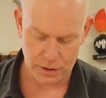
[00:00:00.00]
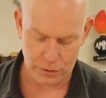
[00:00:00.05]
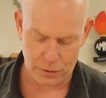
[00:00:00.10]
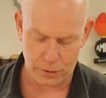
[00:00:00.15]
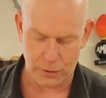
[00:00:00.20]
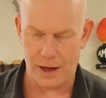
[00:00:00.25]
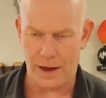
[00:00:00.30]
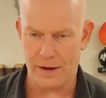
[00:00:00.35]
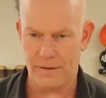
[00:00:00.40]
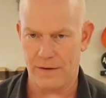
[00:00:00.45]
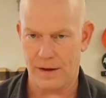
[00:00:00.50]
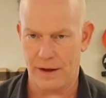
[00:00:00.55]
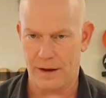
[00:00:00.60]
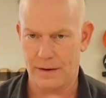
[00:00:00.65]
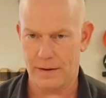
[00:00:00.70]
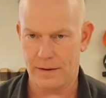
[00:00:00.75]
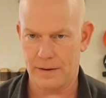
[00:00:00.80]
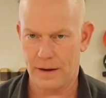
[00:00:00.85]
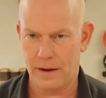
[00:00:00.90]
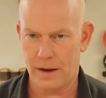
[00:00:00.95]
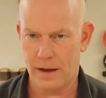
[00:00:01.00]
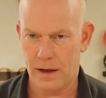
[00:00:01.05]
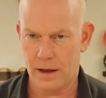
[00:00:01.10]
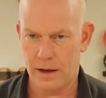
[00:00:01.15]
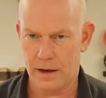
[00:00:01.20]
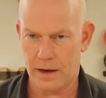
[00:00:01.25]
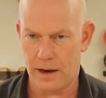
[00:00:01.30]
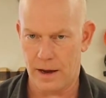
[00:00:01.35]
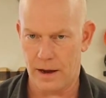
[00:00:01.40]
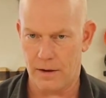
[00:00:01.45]
through that vent.
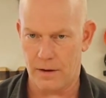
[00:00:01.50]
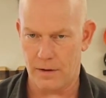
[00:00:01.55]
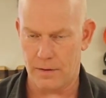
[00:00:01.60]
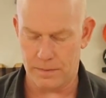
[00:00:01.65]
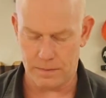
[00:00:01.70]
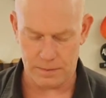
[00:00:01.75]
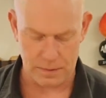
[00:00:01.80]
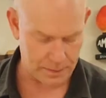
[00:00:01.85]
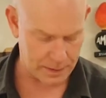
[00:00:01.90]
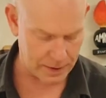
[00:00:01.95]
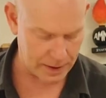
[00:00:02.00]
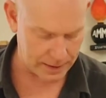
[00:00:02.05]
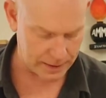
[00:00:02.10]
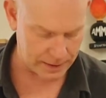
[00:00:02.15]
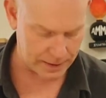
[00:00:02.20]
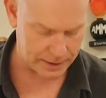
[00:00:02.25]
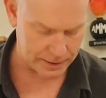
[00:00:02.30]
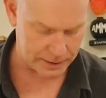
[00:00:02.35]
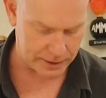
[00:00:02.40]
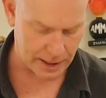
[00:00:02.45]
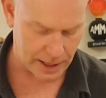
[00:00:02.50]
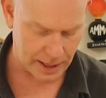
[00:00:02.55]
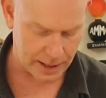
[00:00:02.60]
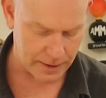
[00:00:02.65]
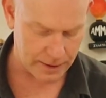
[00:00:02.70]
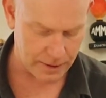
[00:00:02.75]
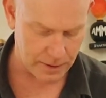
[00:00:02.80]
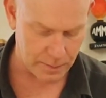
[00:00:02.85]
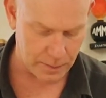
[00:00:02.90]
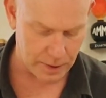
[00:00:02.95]
Now, apparently in
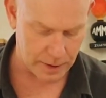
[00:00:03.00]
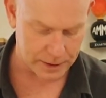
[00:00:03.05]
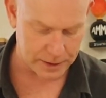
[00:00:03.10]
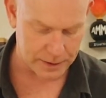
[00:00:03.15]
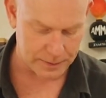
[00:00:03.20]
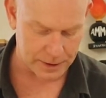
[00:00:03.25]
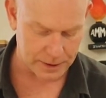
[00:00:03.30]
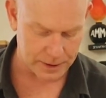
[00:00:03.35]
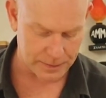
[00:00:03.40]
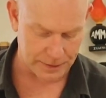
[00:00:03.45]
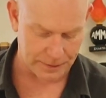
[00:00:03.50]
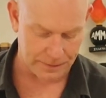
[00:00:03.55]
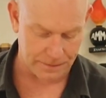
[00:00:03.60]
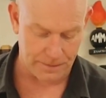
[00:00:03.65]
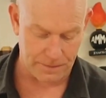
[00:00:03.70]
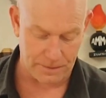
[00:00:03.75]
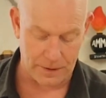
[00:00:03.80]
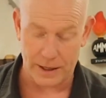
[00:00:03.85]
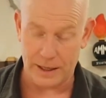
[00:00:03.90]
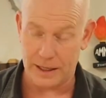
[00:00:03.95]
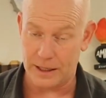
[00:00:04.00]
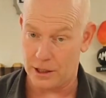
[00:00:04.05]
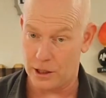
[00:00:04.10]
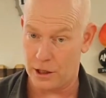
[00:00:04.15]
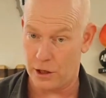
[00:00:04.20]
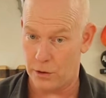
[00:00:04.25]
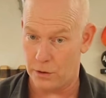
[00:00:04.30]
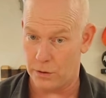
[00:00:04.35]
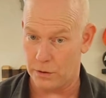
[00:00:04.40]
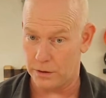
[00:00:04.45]
China, their bugs must be fucking
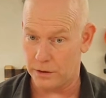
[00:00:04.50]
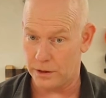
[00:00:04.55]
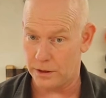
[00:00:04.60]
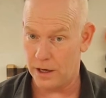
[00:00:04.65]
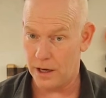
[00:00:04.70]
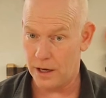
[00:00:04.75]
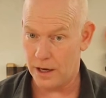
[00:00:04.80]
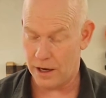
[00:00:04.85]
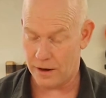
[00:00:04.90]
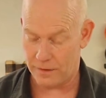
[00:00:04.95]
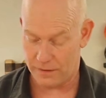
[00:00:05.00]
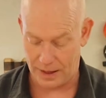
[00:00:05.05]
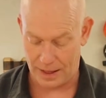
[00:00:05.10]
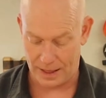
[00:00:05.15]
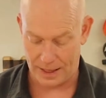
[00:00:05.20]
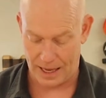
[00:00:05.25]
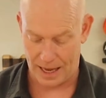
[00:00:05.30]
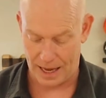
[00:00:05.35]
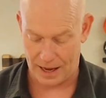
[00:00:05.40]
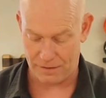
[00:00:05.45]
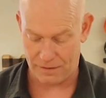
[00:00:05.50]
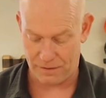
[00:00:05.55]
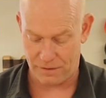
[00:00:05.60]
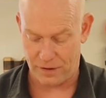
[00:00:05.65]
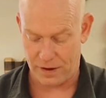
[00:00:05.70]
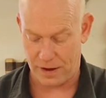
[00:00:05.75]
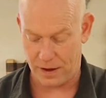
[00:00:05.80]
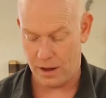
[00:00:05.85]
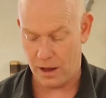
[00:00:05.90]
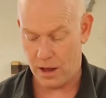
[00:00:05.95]
huge if they can't
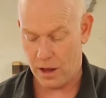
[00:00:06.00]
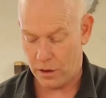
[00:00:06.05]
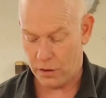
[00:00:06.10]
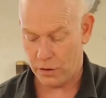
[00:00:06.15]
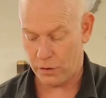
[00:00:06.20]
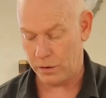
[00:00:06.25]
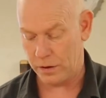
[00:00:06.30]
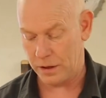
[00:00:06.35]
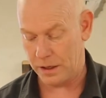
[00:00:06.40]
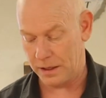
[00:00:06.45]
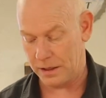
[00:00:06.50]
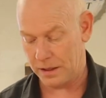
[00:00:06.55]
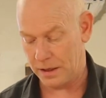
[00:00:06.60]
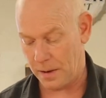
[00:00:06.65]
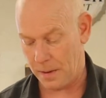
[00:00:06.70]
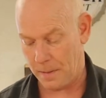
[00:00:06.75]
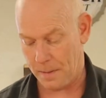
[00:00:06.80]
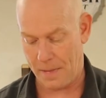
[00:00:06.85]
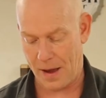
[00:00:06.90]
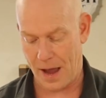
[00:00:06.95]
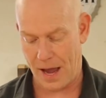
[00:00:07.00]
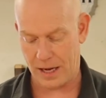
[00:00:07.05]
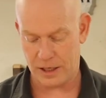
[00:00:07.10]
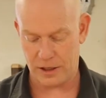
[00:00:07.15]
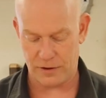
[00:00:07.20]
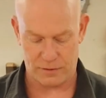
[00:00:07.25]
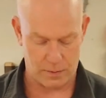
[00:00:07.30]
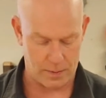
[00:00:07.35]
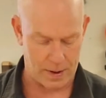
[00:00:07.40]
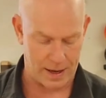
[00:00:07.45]
fit through these
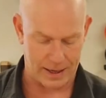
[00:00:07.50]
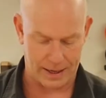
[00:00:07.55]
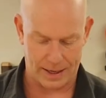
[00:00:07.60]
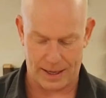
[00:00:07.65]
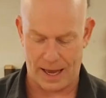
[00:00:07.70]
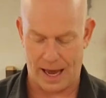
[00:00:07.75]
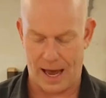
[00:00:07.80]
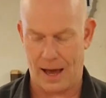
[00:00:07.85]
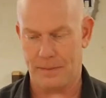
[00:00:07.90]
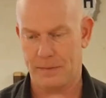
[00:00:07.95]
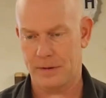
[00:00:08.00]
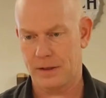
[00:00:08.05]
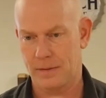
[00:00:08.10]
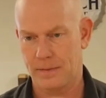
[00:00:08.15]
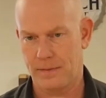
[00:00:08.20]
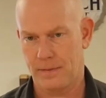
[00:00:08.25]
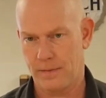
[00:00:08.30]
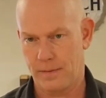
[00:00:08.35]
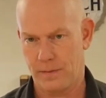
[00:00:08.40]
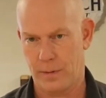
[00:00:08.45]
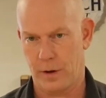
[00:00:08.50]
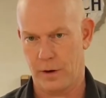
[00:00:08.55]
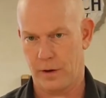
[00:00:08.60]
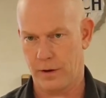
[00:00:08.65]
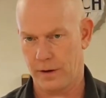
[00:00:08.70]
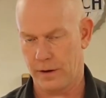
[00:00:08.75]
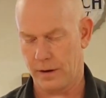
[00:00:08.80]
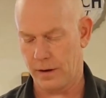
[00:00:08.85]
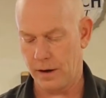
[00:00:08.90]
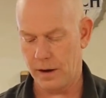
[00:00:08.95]
massive amount of gaps that
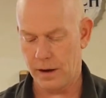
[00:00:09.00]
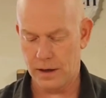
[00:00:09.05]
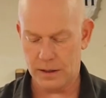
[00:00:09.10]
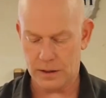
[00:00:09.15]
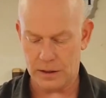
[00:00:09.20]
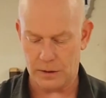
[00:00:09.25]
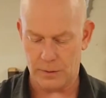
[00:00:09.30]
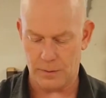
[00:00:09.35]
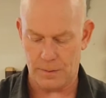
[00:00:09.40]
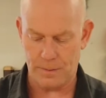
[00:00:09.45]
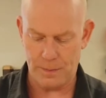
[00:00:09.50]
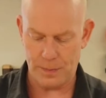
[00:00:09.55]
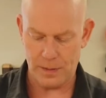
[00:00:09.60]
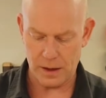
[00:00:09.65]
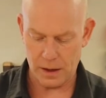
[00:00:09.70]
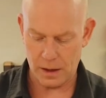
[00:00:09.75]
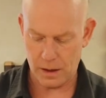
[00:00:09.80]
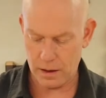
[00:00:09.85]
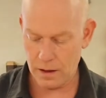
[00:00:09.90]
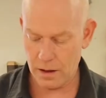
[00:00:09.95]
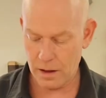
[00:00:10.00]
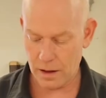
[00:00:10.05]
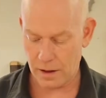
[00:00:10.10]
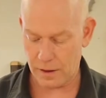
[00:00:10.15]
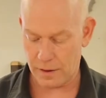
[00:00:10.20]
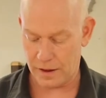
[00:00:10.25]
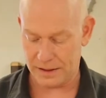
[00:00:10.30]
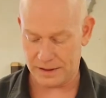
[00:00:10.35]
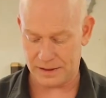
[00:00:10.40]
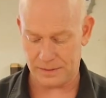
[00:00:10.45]
are there. So
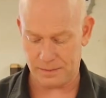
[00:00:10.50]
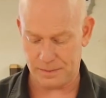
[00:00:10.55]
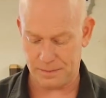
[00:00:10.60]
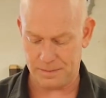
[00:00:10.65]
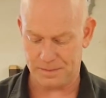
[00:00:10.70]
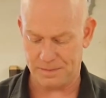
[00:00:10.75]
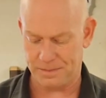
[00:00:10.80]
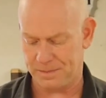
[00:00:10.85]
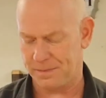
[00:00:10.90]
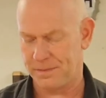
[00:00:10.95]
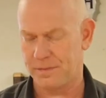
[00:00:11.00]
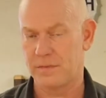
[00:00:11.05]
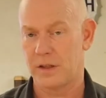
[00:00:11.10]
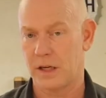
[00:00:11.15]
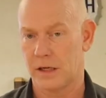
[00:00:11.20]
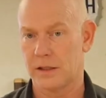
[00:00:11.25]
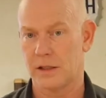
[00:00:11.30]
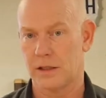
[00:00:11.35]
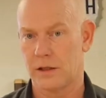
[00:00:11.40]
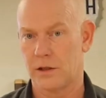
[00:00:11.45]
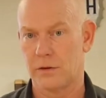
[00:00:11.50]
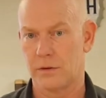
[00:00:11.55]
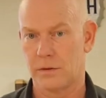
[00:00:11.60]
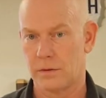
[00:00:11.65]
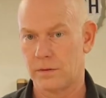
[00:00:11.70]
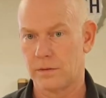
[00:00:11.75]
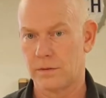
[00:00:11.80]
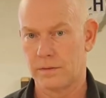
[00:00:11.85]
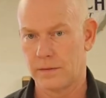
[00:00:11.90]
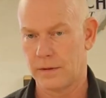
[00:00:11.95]
this doesn't
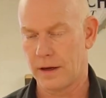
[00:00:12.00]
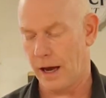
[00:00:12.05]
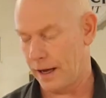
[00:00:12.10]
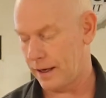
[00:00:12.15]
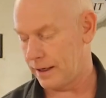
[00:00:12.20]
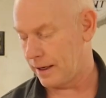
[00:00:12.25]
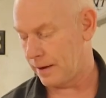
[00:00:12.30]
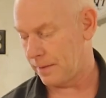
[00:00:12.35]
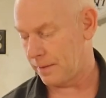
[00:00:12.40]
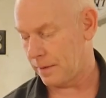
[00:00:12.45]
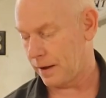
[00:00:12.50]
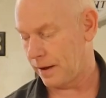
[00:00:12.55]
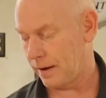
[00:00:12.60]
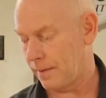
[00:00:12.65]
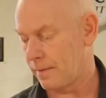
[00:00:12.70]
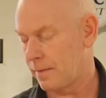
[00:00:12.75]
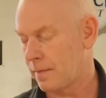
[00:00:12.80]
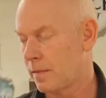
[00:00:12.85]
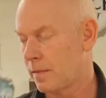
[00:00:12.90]
do goddamn thing.